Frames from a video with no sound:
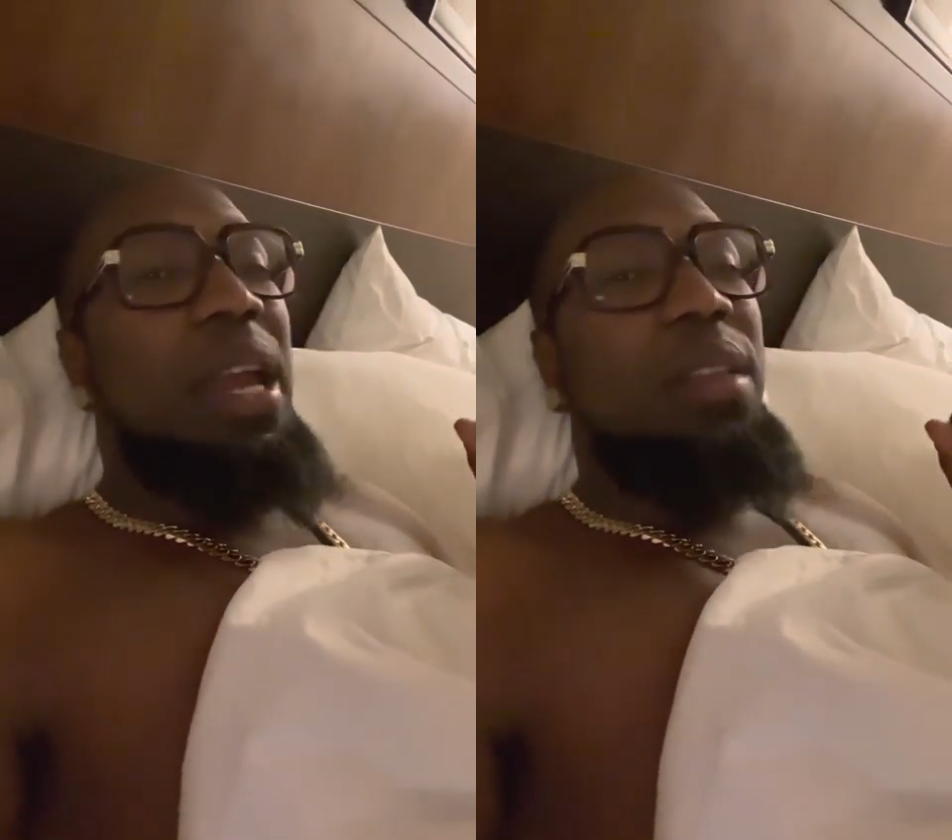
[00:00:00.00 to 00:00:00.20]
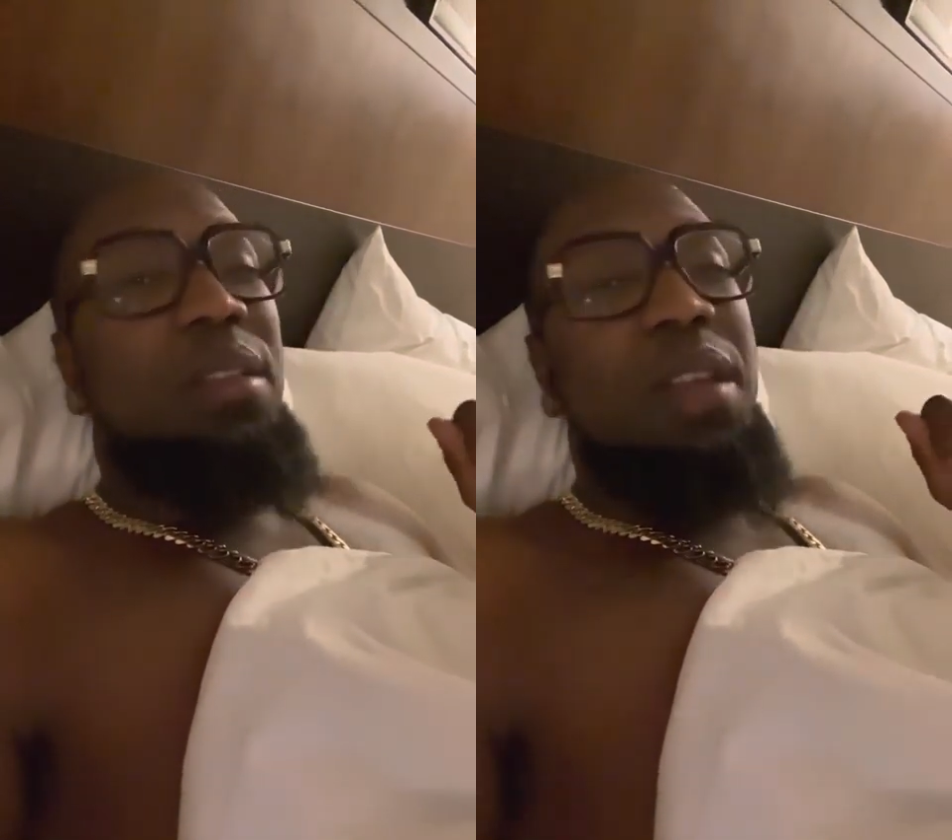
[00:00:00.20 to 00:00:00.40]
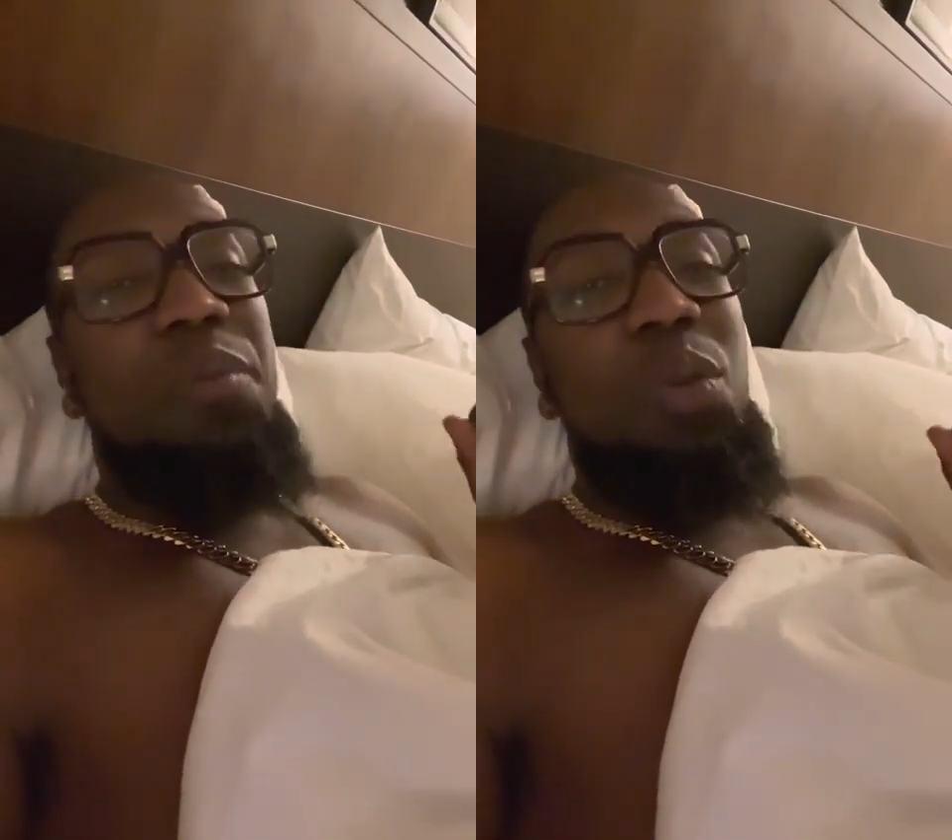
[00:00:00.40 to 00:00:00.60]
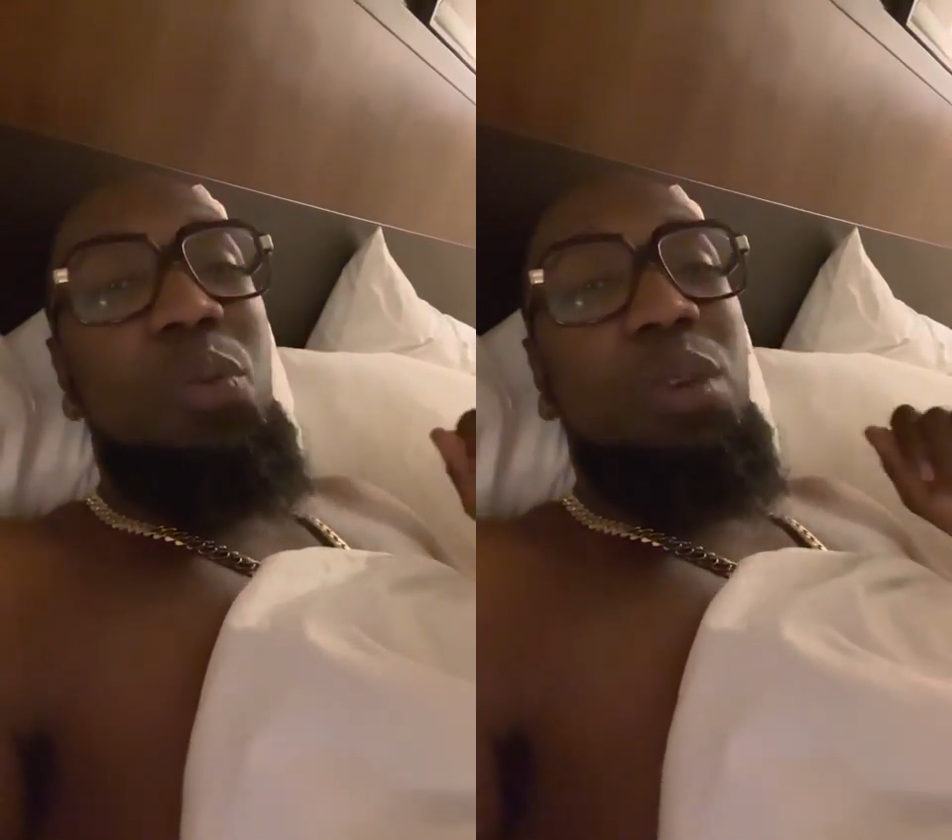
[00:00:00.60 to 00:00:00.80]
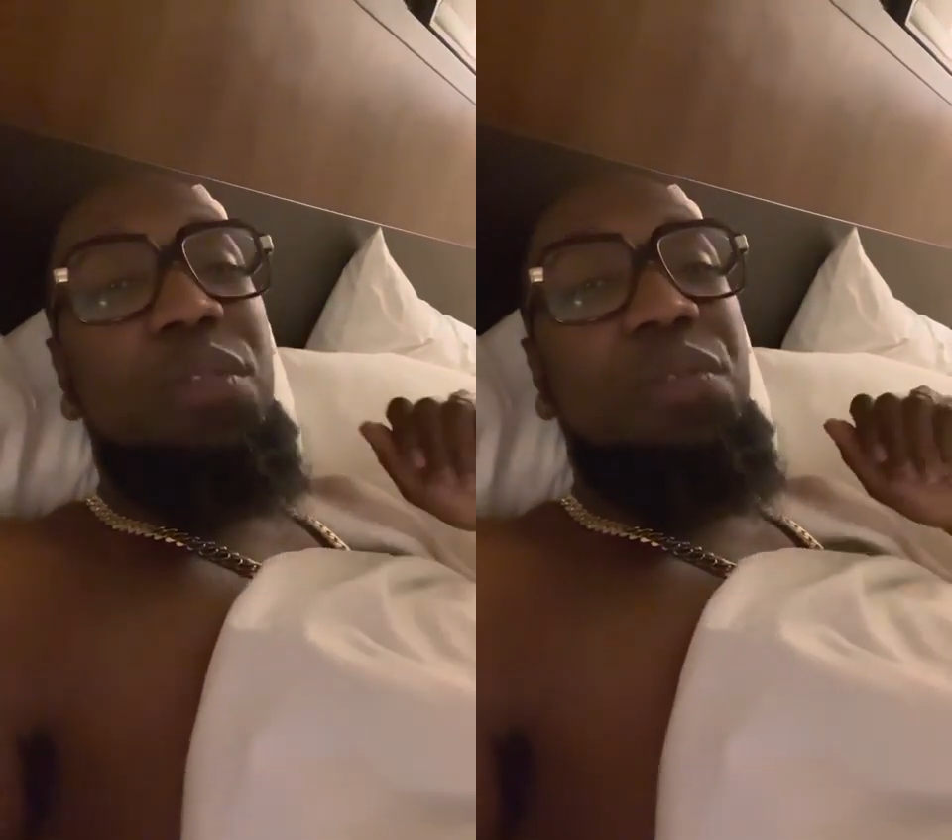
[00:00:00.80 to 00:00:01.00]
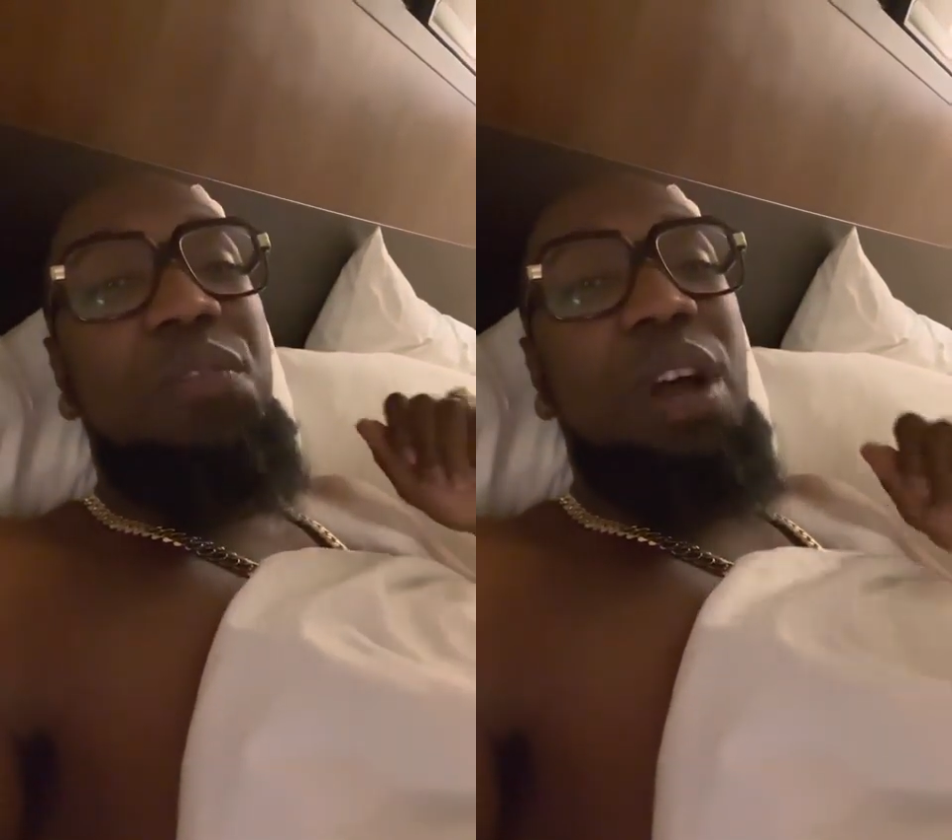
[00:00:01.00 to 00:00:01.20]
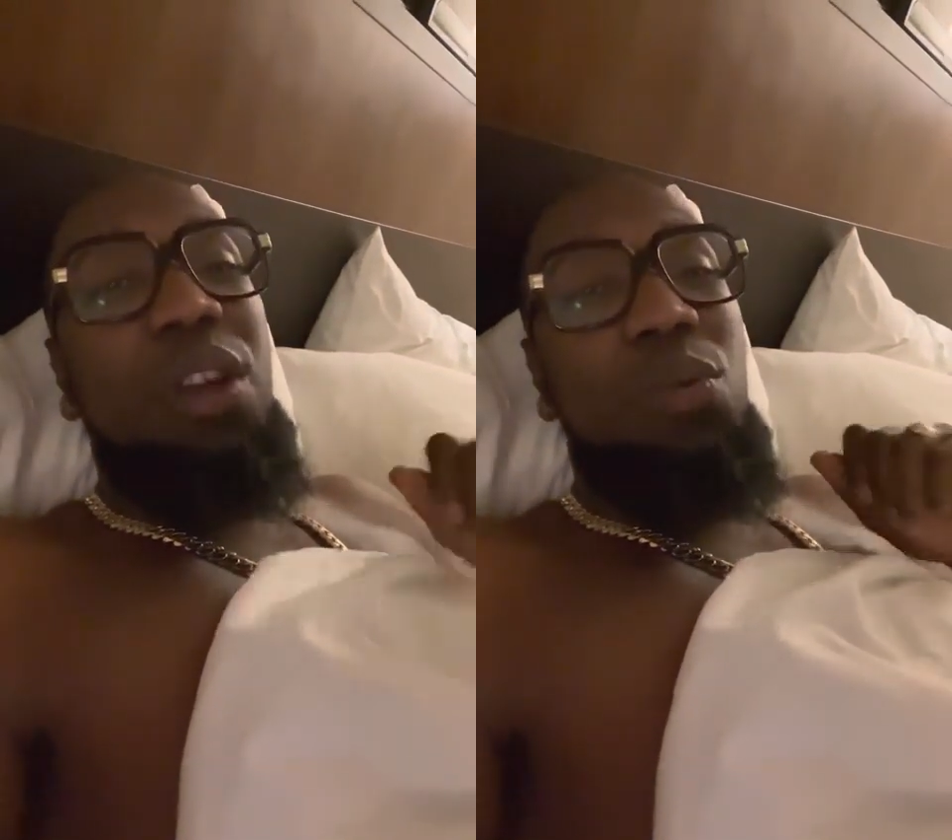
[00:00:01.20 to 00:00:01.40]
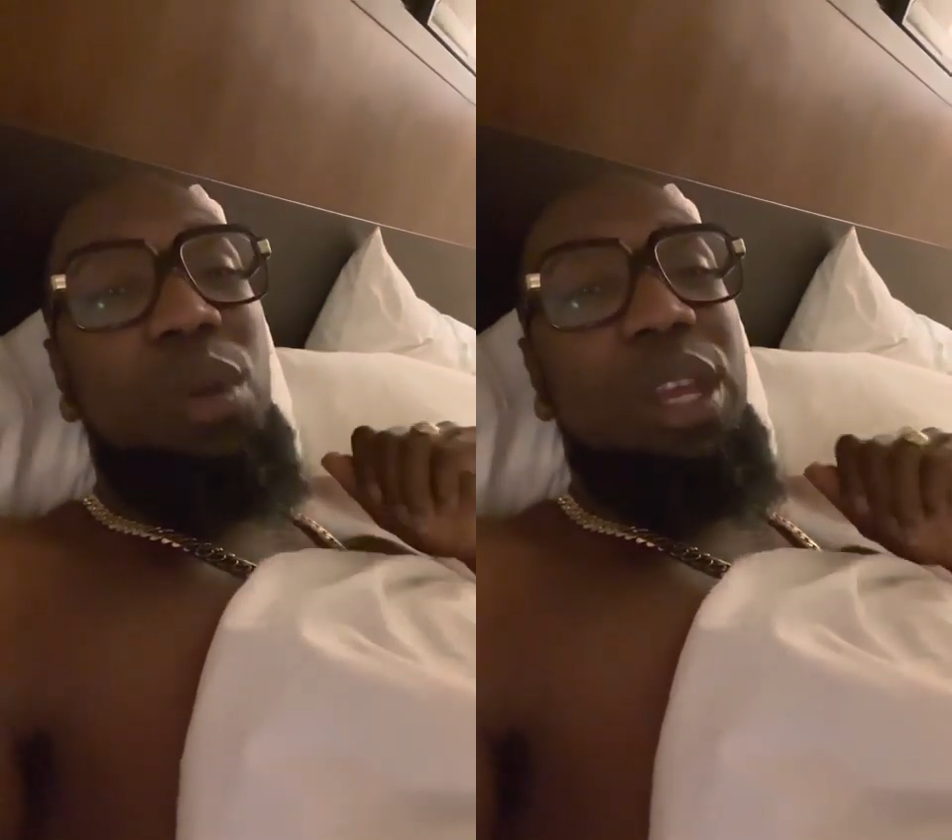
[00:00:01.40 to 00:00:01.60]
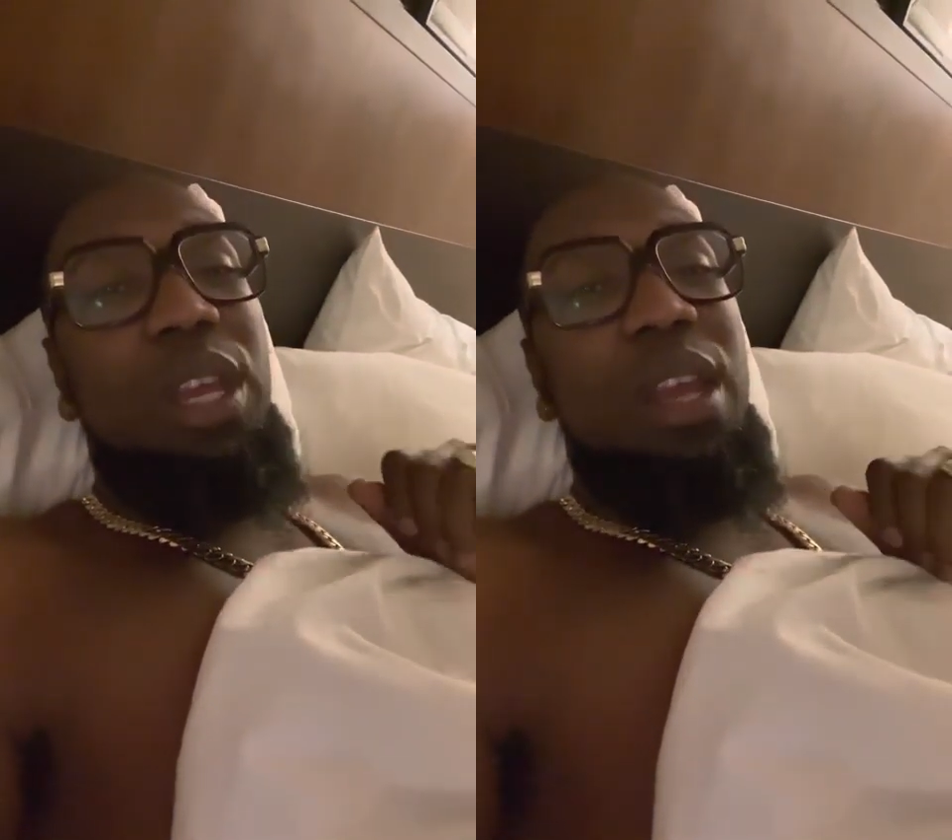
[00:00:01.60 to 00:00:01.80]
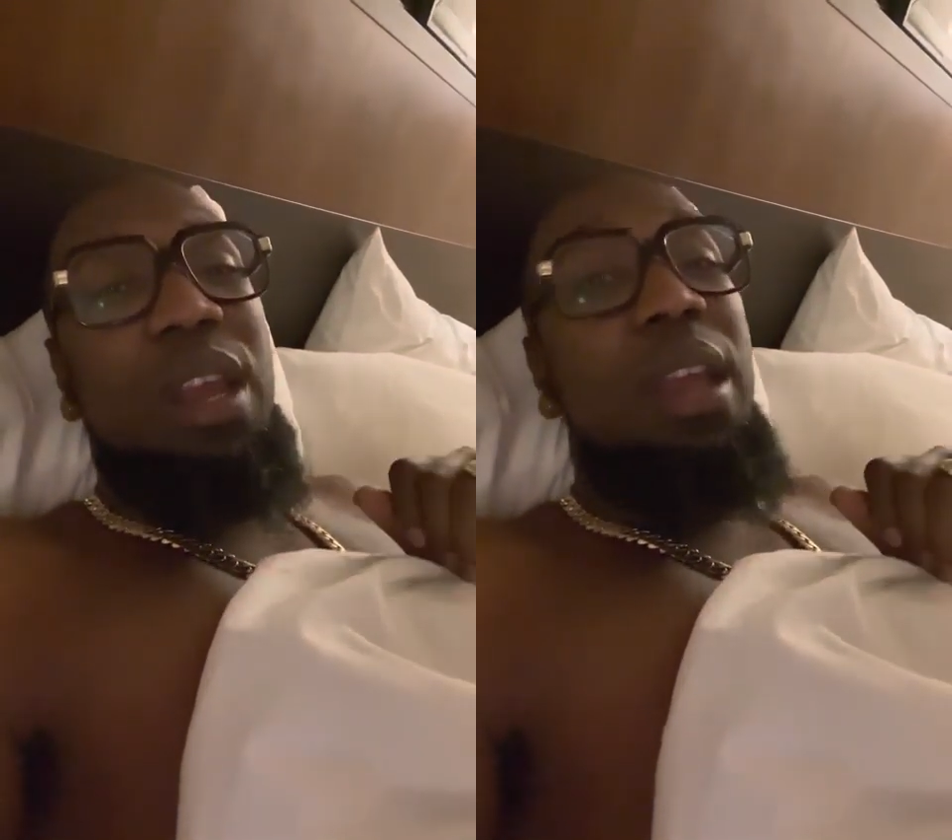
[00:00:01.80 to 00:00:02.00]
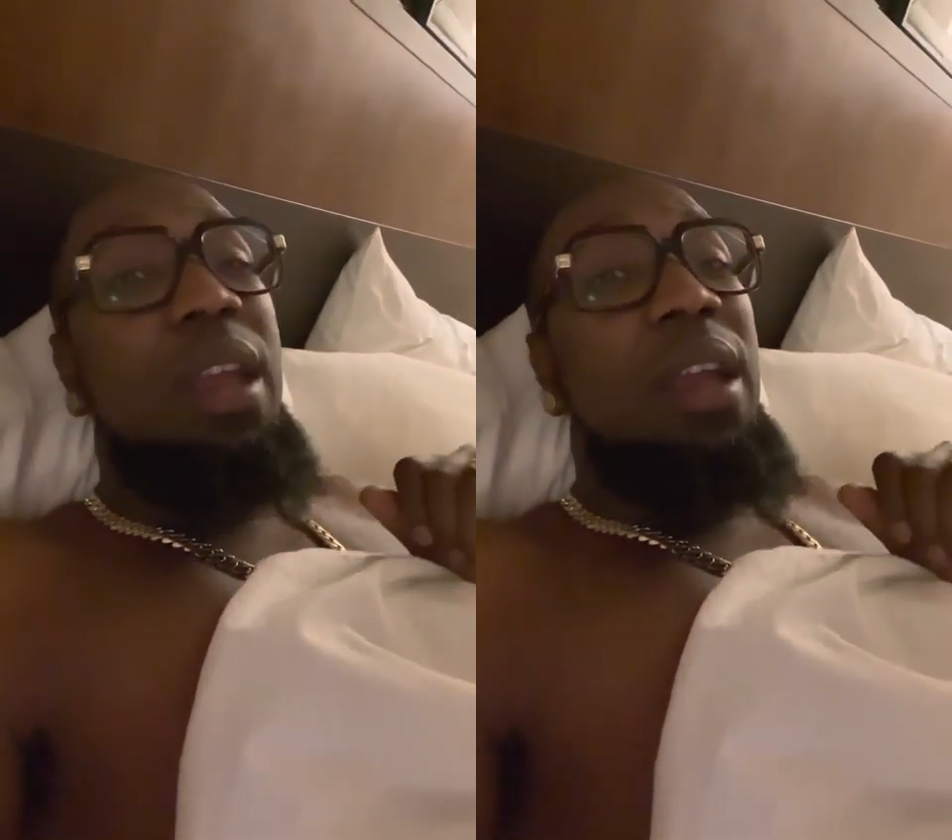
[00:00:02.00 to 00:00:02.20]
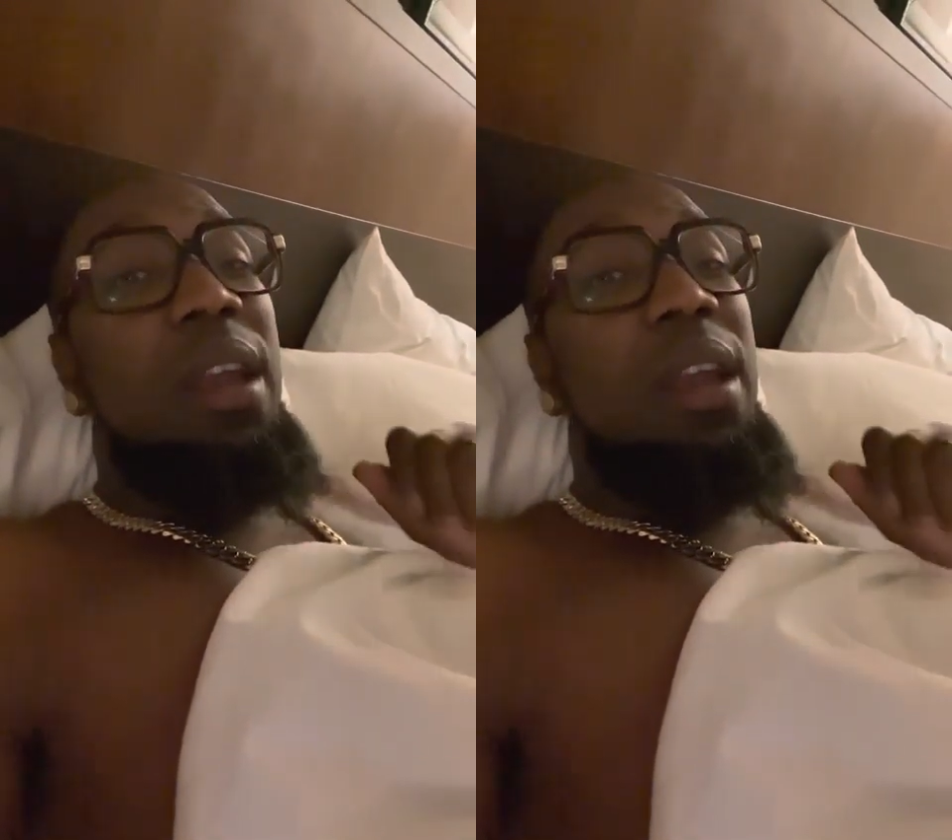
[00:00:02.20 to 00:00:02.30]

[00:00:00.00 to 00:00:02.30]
something was fucking with EA